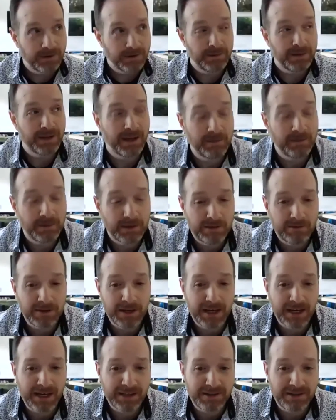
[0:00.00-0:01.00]
even
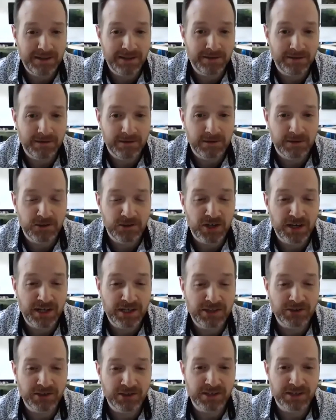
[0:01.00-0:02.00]
add that the
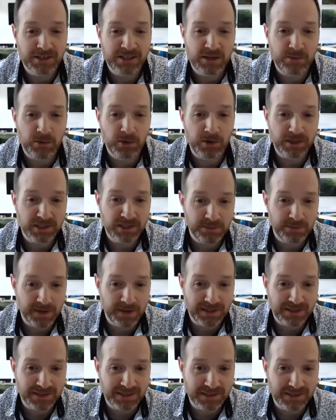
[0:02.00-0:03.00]
change in contemporary
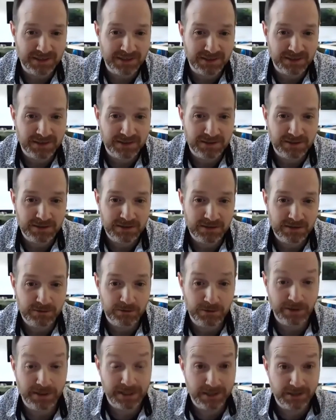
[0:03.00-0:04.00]
spaces
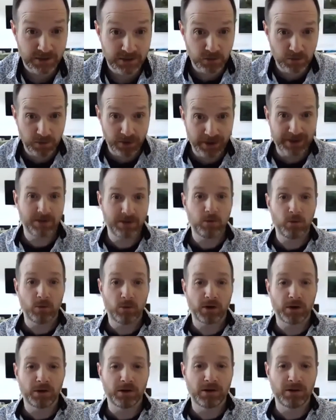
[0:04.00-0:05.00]
related to like
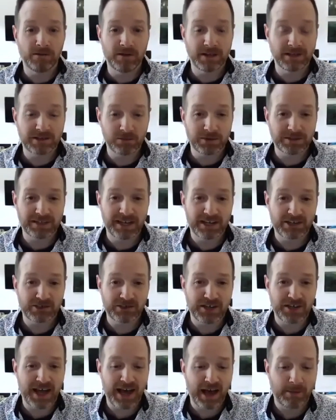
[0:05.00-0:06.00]
current events and what's
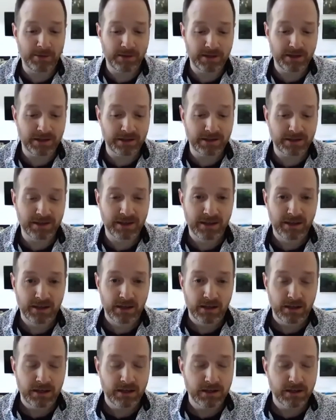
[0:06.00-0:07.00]
actually happening
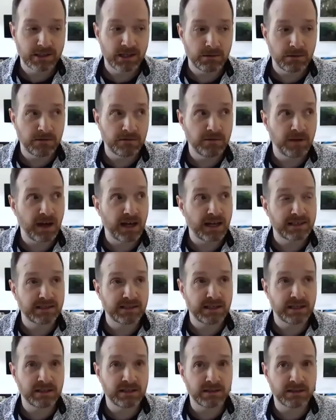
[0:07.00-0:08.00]
is going to be
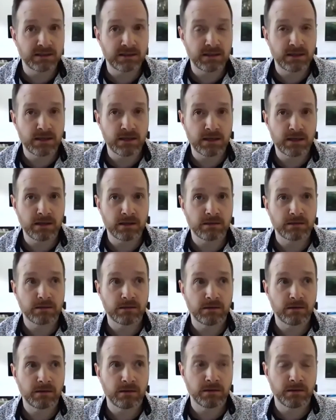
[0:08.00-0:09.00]
fascinating to see,
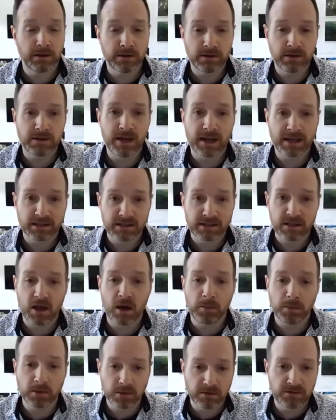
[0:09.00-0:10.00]
like, the next
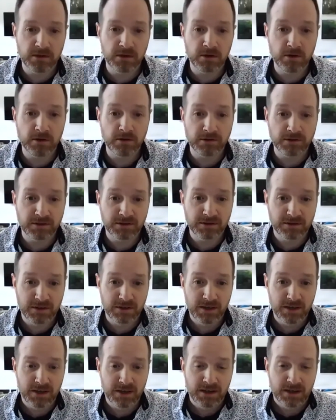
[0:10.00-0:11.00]
couple of years.
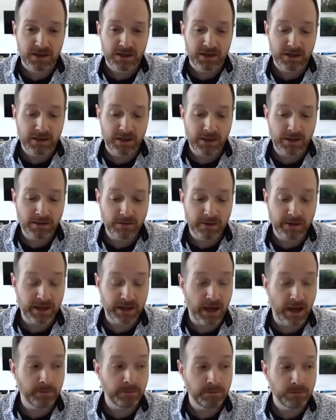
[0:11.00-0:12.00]
And like,
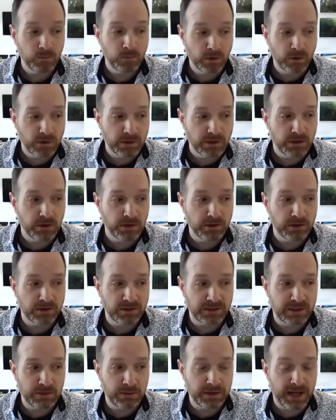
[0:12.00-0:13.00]
I'm really curious to
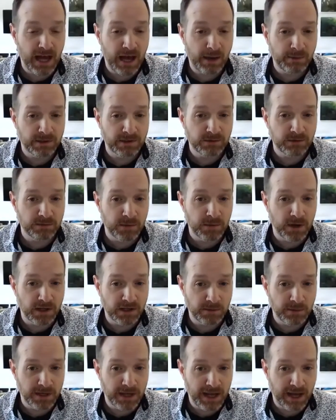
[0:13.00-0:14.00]
see what happens with
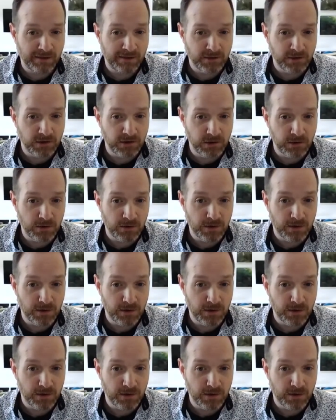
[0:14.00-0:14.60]
Monument Avenue.